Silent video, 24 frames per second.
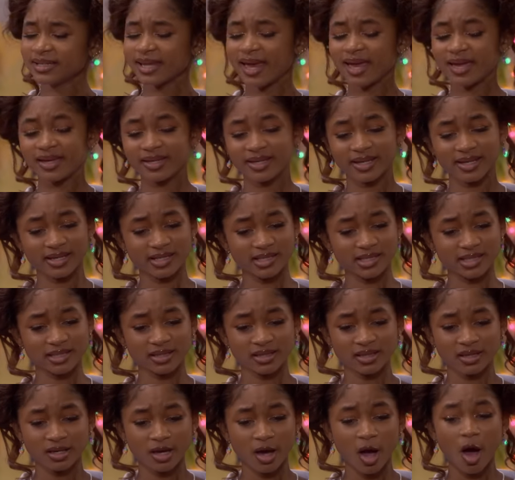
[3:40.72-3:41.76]
Dang it.
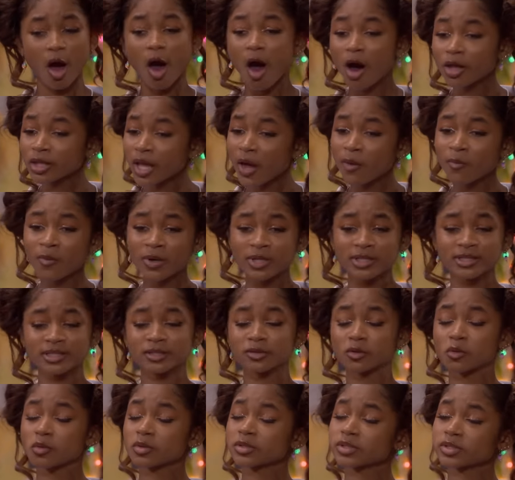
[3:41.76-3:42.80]
All I wanted to
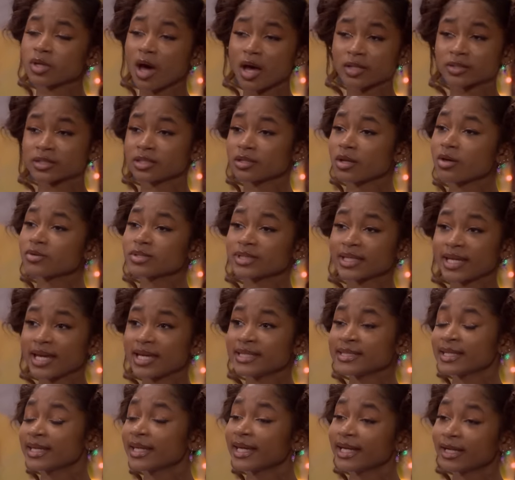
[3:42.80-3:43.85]
do was talk to those
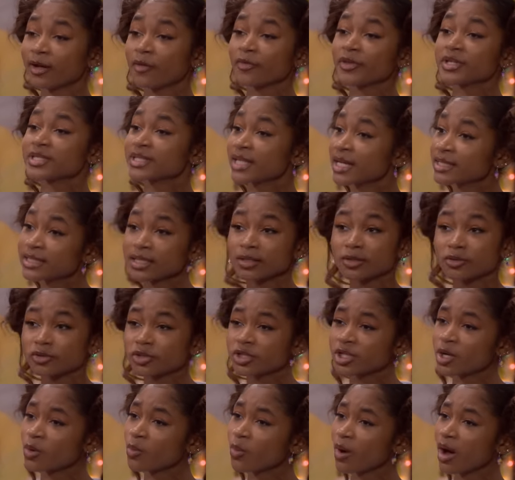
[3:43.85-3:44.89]
kids and get on the Santa
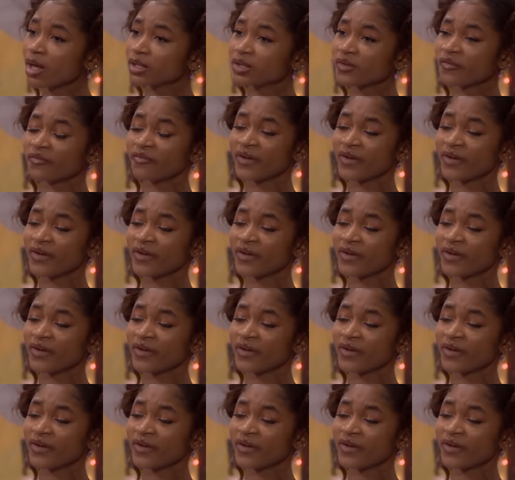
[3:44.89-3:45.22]
Lucia Wall of